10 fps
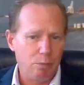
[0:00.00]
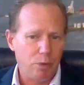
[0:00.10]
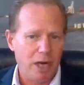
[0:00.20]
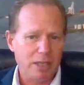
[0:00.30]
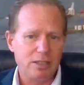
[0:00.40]

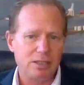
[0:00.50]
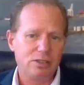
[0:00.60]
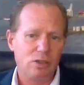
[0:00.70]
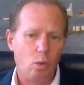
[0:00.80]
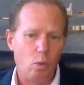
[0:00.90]
practice
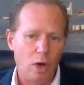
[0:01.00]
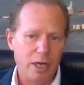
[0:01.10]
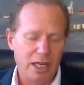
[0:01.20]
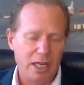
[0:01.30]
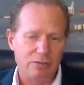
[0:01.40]
the
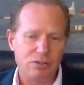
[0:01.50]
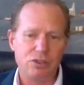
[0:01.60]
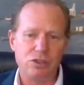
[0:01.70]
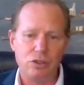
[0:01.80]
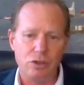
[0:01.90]
what ifs
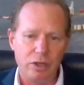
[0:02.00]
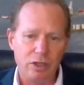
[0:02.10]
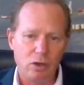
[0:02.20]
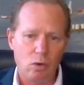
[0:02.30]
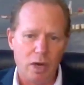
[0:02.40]

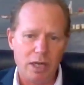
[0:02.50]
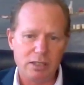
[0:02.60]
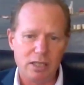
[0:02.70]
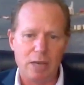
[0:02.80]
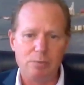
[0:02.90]
during the
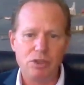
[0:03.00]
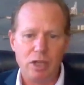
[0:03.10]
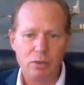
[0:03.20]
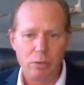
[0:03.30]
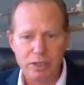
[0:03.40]
quiet time so
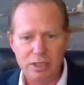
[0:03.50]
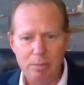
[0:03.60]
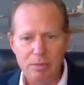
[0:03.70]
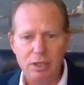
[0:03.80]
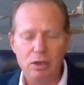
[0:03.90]
that when
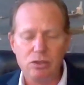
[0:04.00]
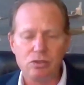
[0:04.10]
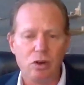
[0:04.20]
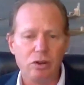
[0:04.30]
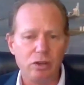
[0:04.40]
something
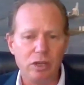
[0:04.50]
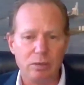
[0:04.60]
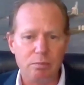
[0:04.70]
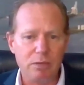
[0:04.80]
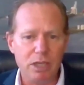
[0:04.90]
goes wrong, you can
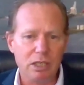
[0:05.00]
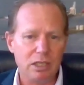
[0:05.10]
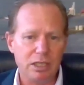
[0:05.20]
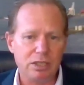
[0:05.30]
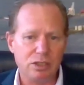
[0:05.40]

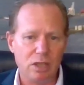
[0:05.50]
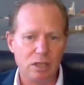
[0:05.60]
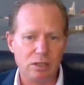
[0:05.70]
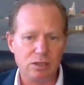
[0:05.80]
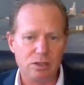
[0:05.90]
immediately
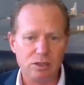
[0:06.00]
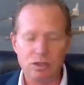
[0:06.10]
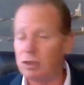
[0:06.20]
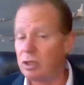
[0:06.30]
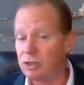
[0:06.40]
start
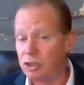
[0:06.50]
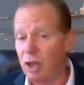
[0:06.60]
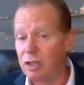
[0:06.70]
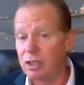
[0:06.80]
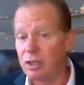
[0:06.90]

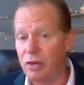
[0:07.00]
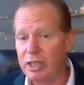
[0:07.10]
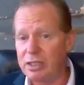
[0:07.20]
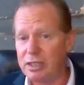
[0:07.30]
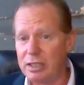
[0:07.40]
start
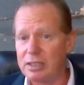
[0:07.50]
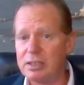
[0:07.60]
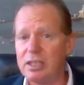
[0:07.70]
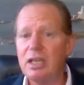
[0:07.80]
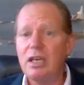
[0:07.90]
correcting
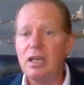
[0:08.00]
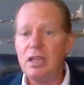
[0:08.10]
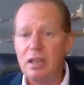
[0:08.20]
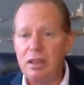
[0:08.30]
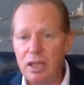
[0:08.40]
it,
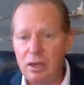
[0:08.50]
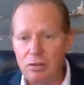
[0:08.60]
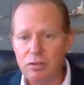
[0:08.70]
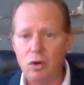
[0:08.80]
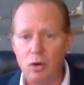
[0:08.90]
then
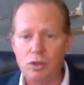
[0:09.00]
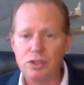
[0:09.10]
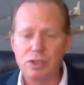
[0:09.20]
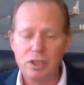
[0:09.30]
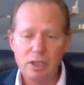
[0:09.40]
of
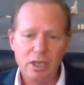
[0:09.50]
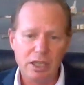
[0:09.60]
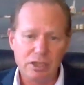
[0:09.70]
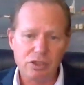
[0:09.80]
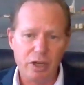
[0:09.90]
course
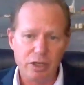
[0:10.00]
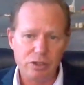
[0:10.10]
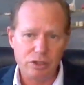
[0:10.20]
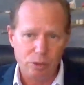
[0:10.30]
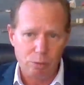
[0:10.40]
it's going
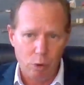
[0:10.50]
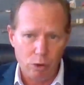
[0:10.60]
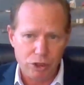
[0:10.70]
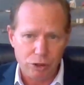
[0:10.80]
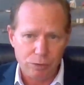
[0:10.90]
to
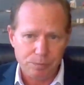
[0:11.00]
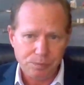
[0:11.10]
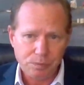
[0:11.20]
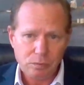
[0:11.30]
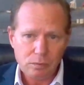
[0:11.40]
support you.
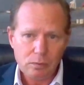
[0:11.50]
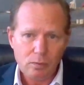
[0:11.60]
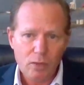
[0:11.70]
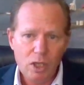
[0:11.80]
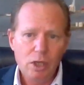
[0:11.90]

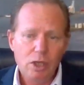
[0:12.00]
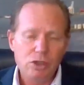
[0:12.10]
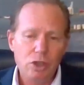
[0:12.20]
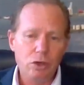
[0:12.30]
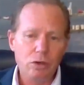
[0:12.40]

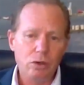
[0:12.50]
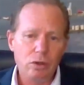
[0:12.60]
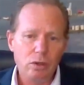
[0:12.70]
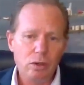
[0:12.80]
So